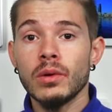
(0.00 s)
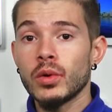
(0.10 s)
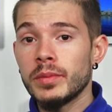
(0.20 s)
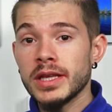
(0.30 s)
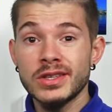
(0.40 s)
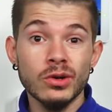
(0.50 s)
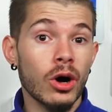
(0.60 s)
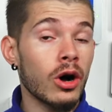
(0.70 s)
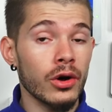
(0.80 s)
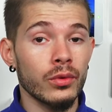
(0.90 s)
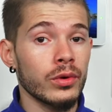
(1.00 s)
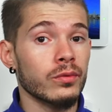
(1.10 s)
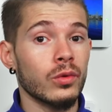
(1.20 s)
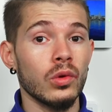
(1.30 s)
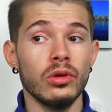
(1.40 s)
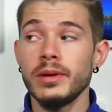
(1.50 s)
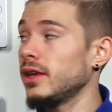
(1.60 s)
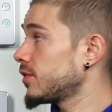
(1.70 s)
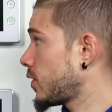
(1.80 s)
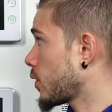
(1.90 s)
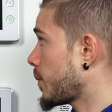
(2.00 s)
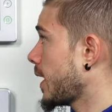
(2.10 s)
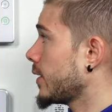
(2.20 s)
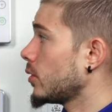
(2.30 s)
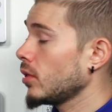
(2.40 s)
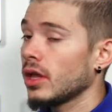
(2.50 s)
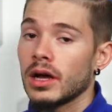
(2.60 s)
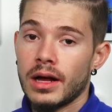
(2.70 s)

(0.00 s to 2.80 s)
would be to auto-enroll them into your panel.